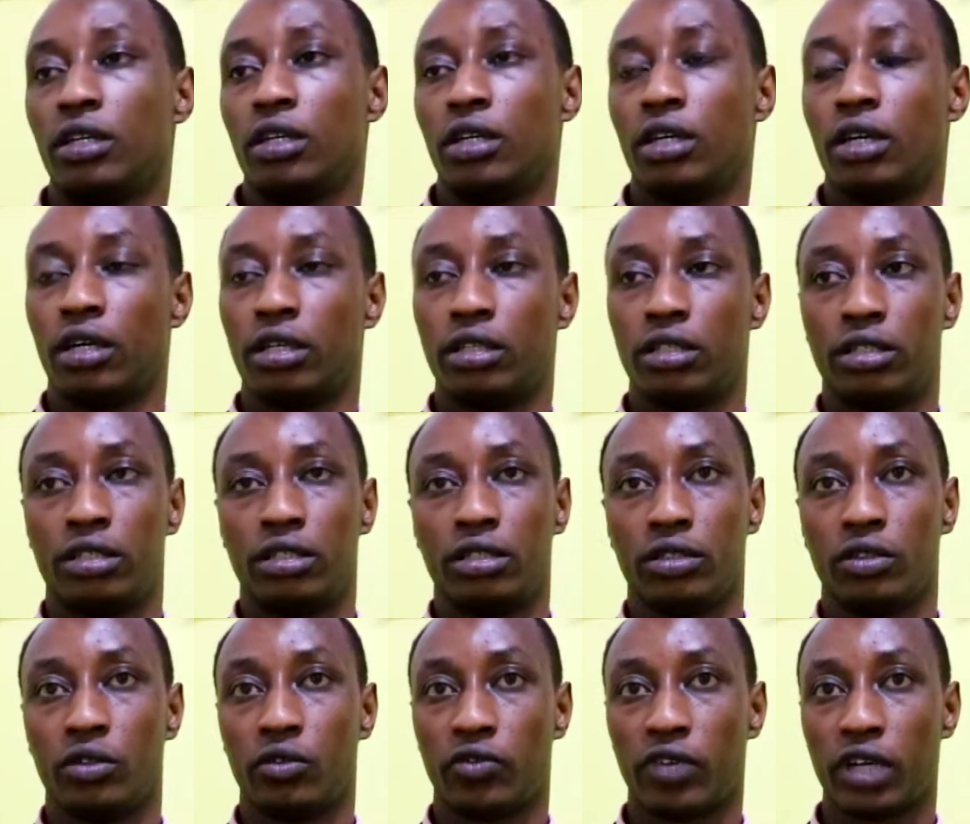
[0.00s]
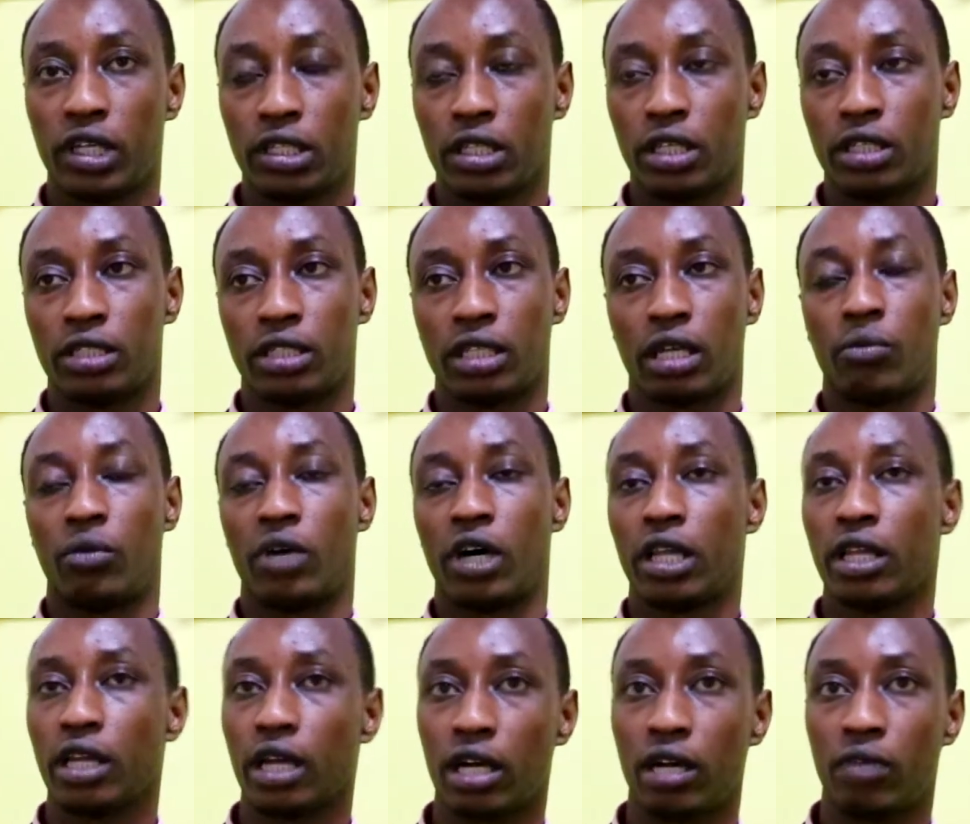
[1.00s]
and you find that some
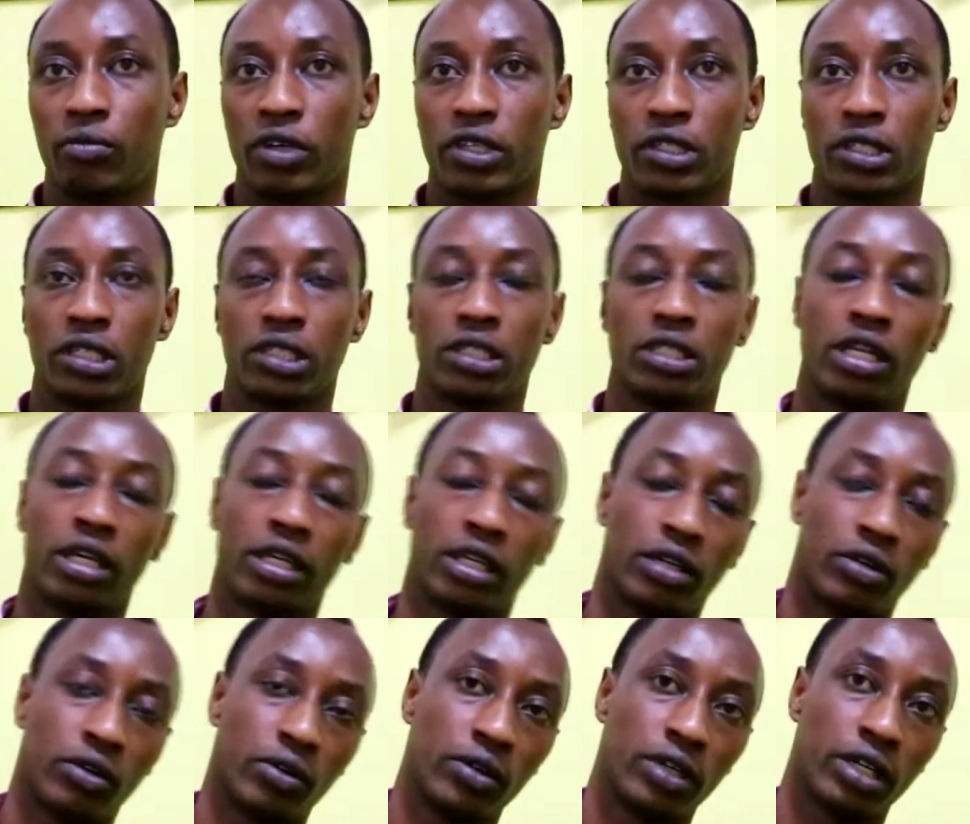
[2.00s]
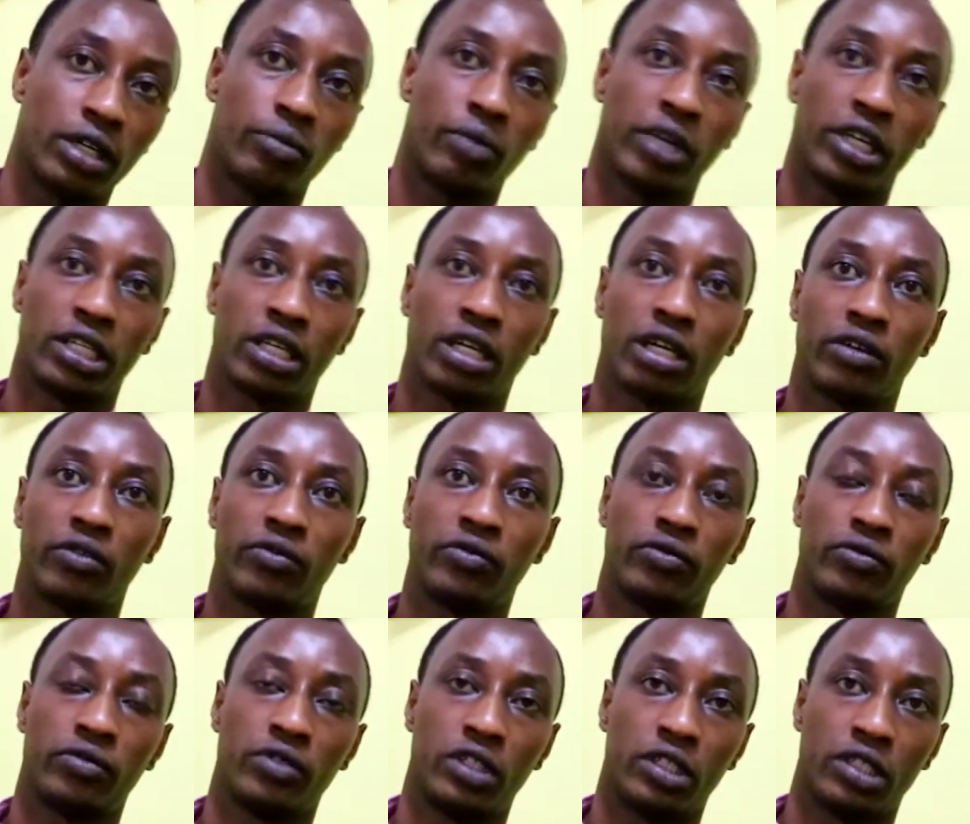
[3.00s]
other campuses like Huye might have
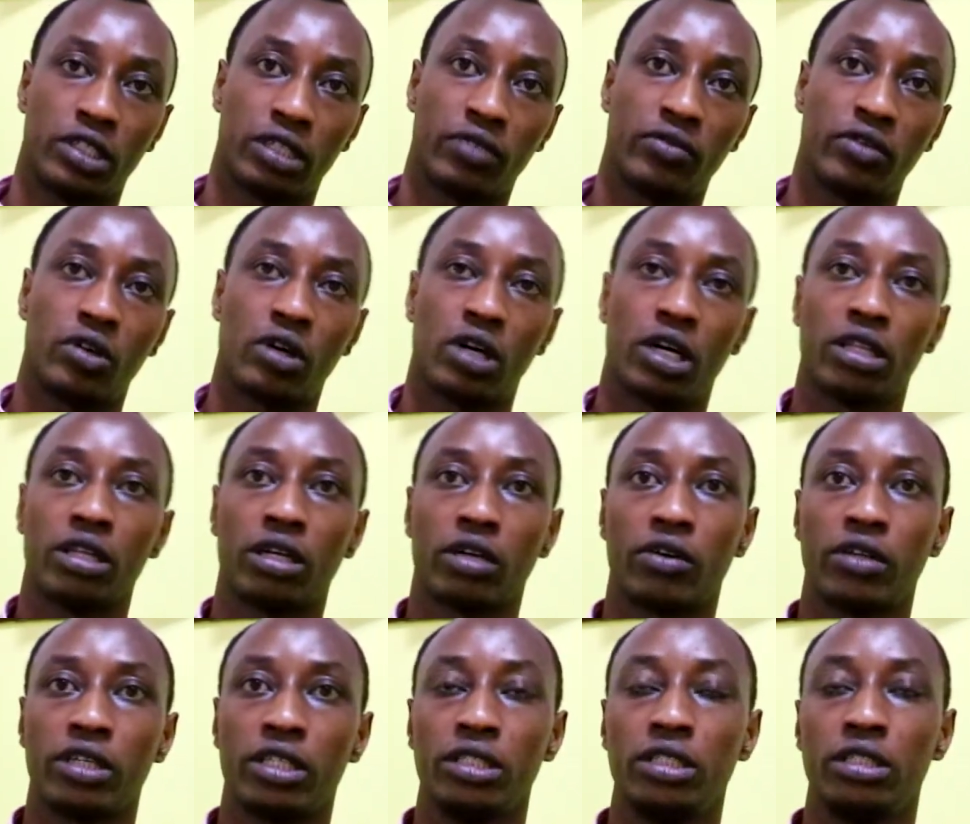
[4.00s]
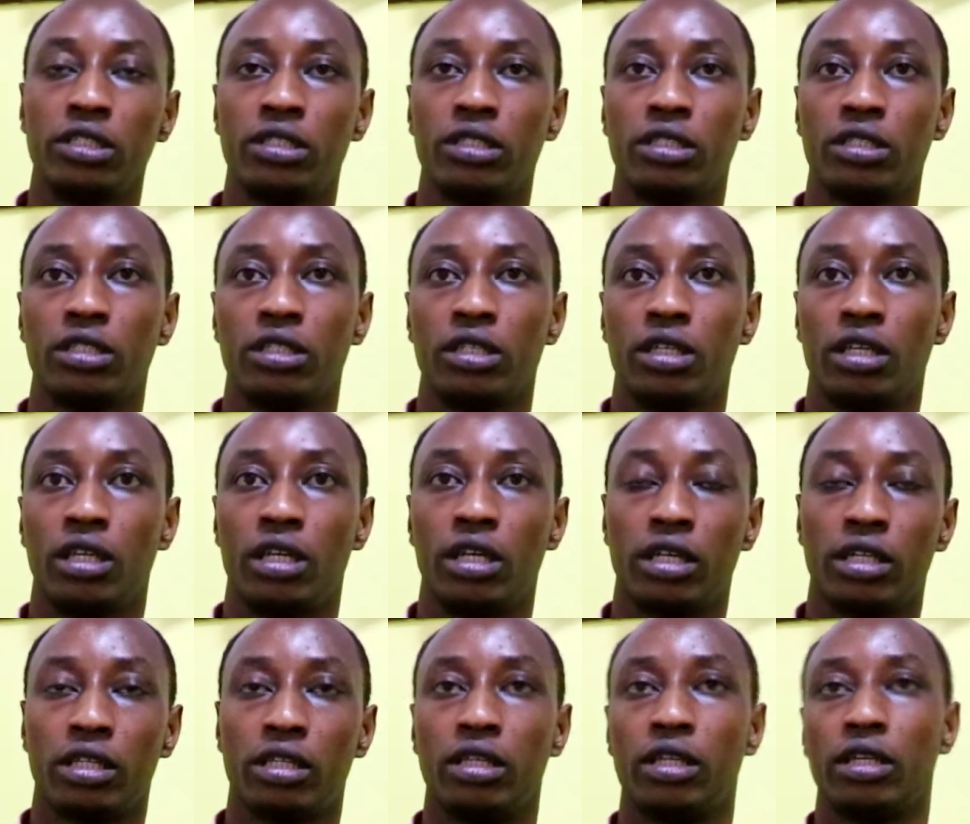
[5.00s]
several other colleges,
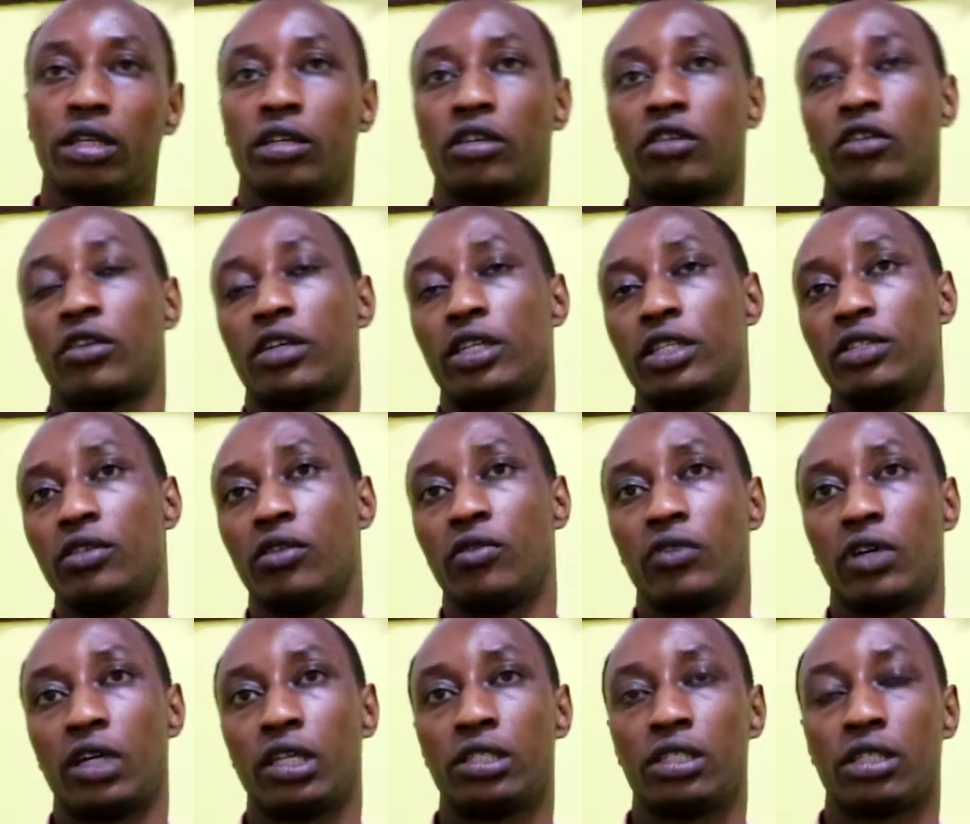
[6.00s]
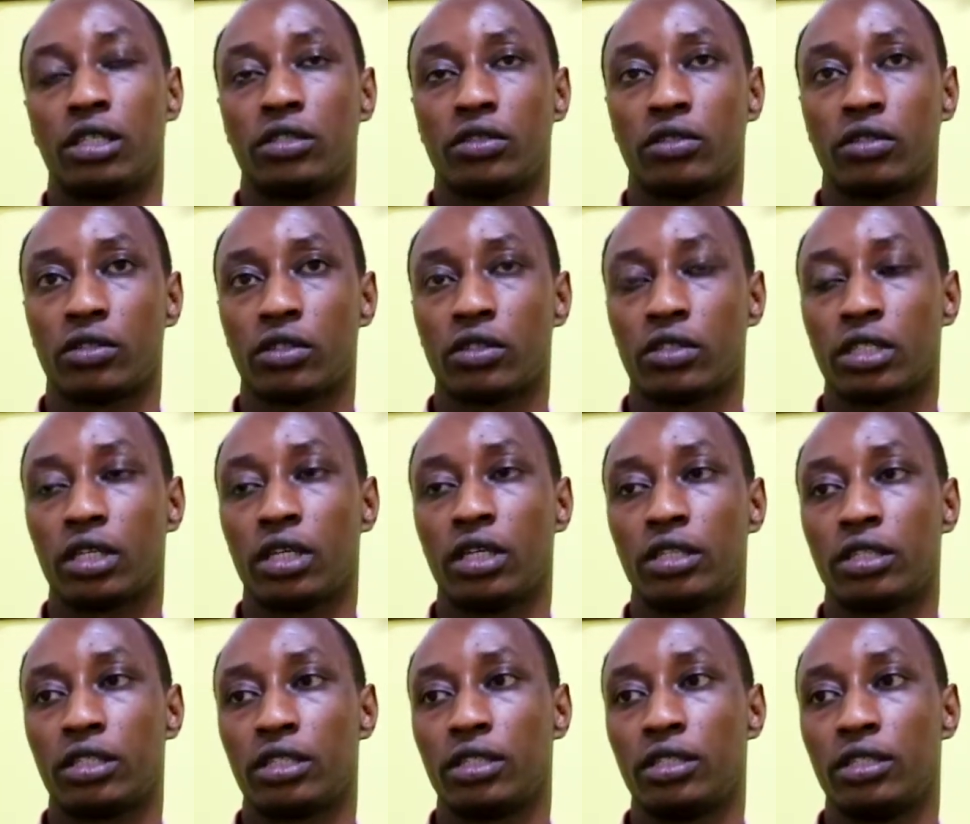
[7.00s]
like the College of Arts and Social
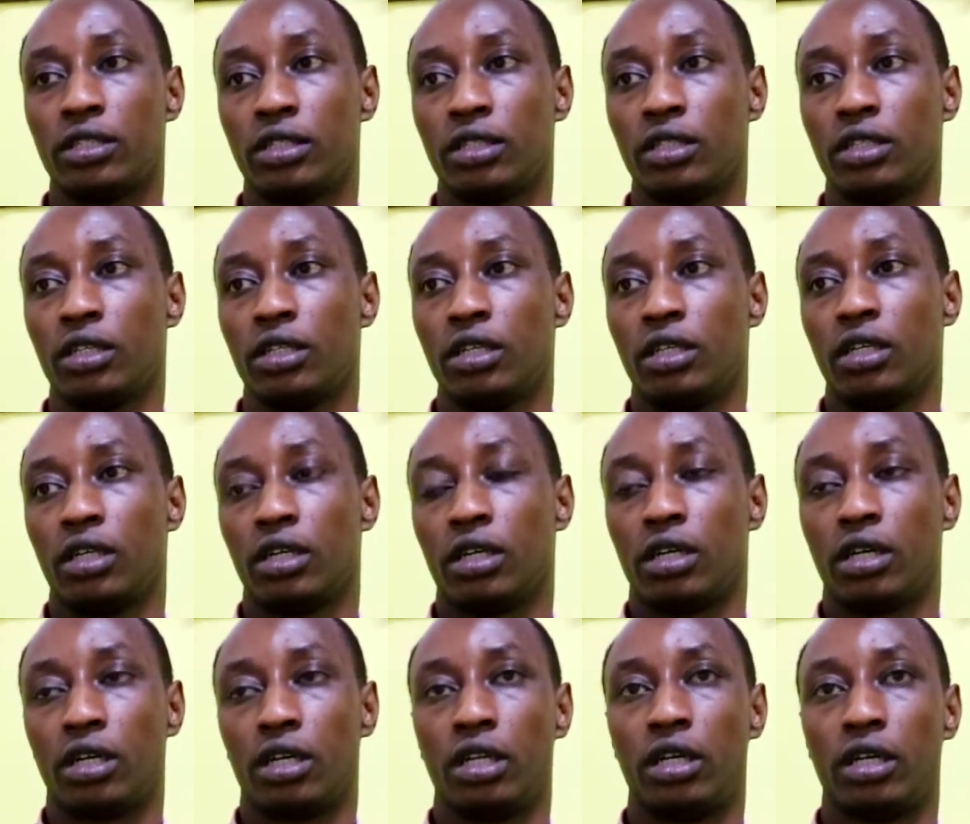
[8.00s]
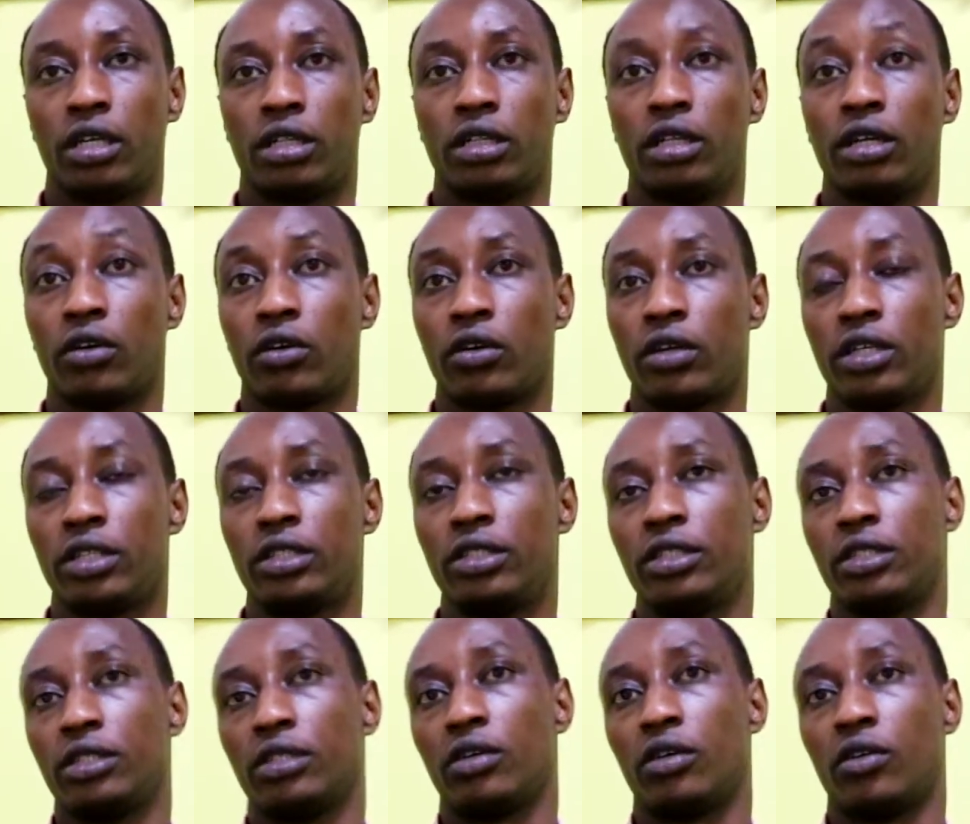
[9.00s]
Sciences, uh, like the
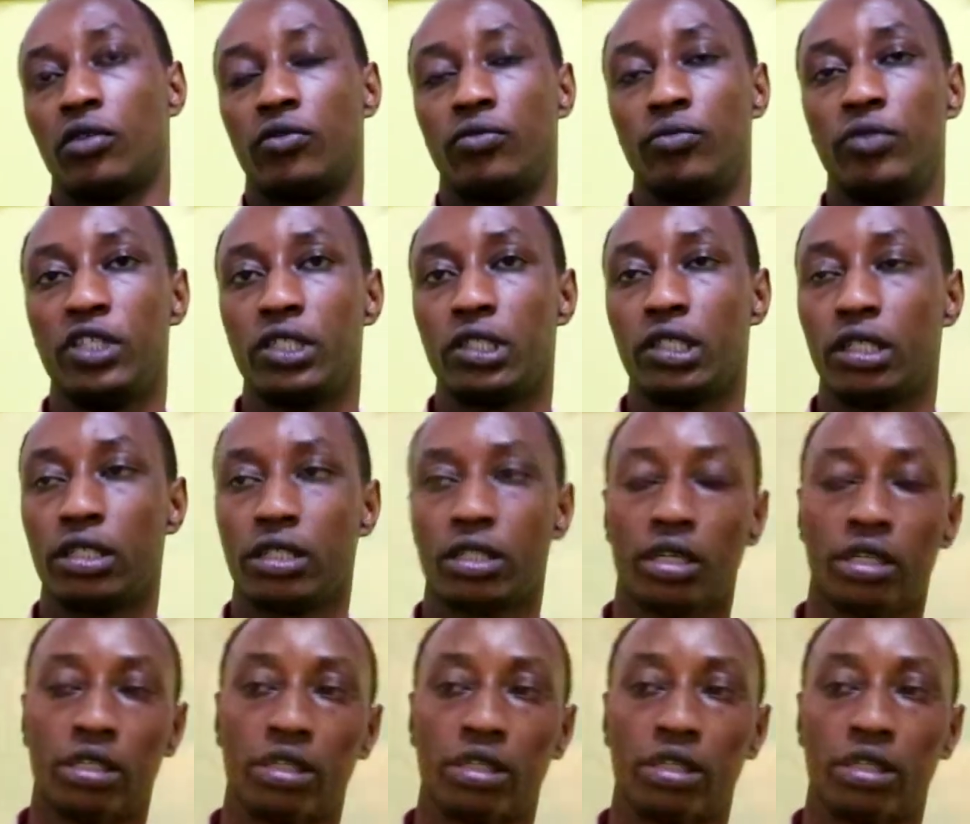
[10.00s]
College of Business and